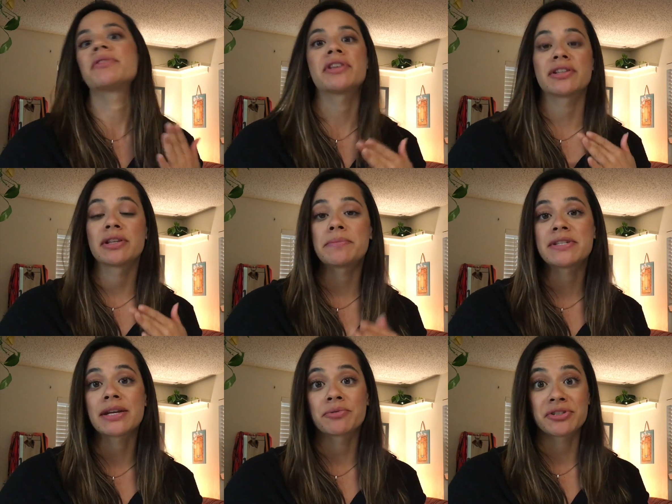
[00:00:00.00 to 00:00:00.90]
but the lip
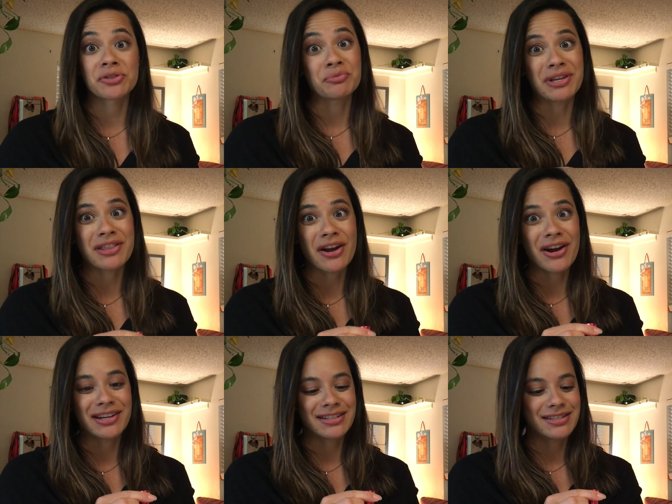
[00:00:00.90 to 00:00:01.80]
stain will still be there,
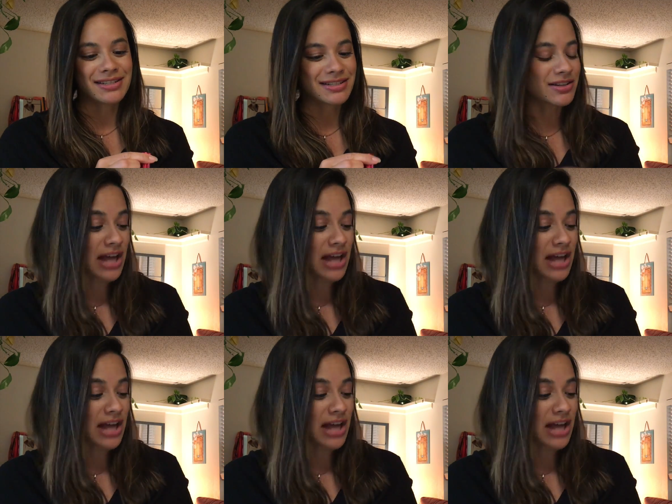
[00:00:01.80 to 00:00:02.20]
and it's just